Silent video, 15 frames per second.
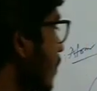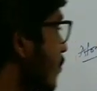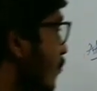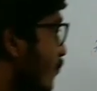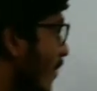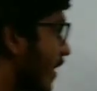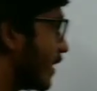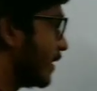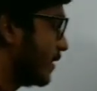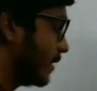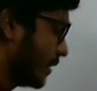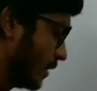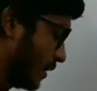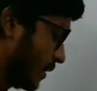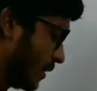Fine.
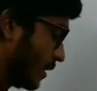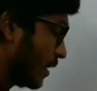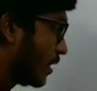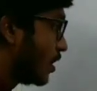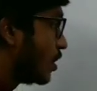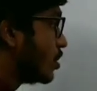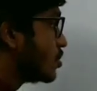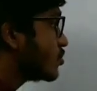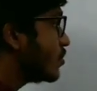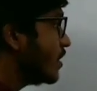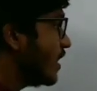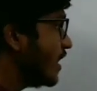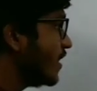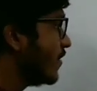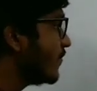So
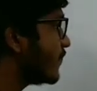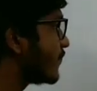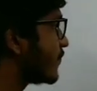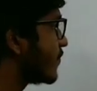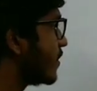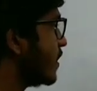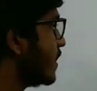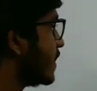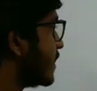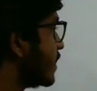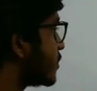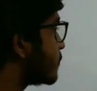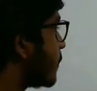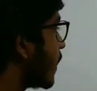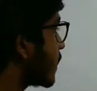if
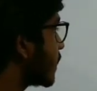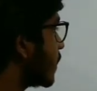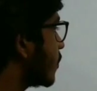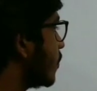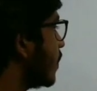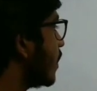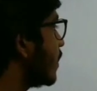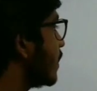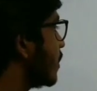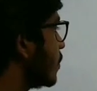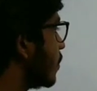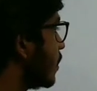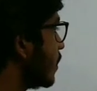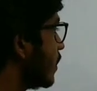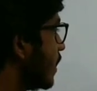this particular
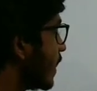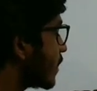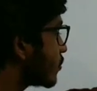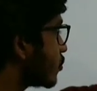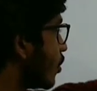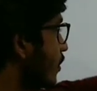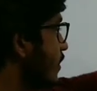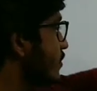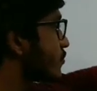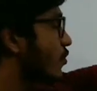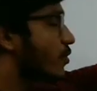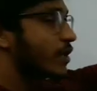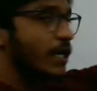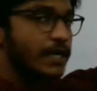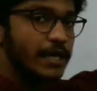electron is
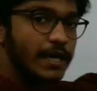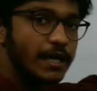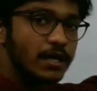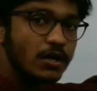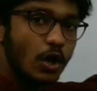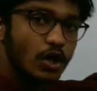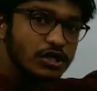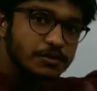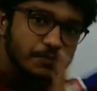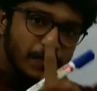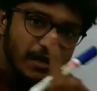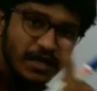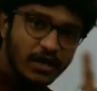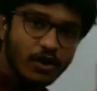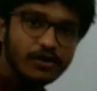rotating or
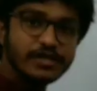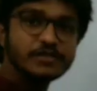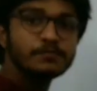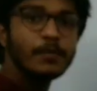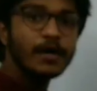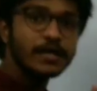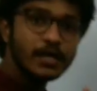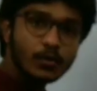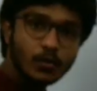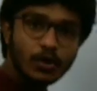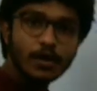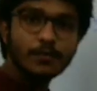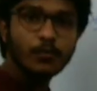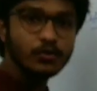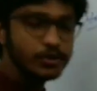spinning on its
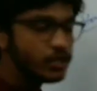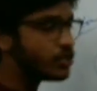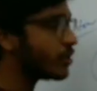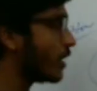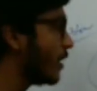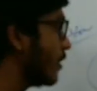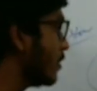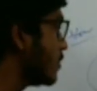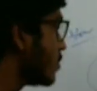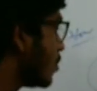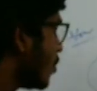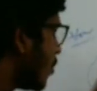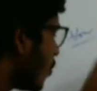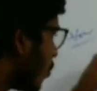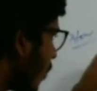particular position,
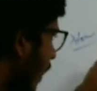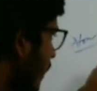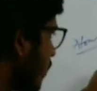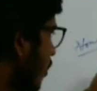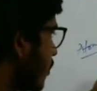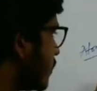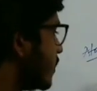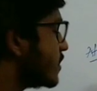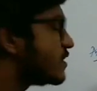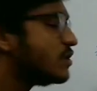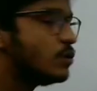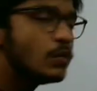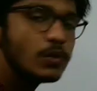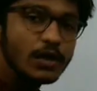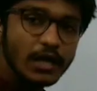why not this
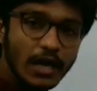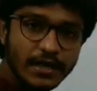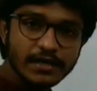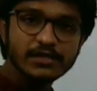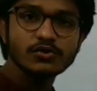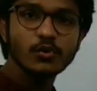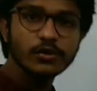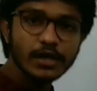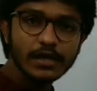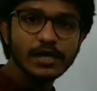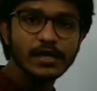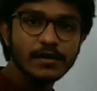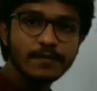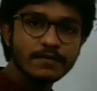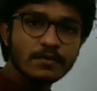nuclei is
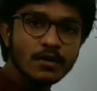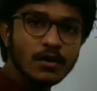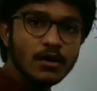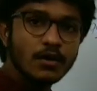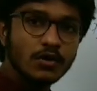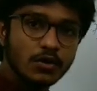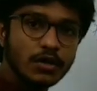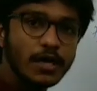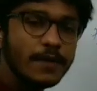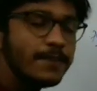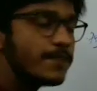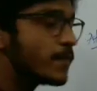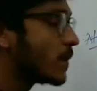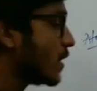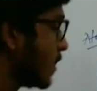rotating?
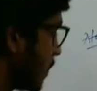Okay.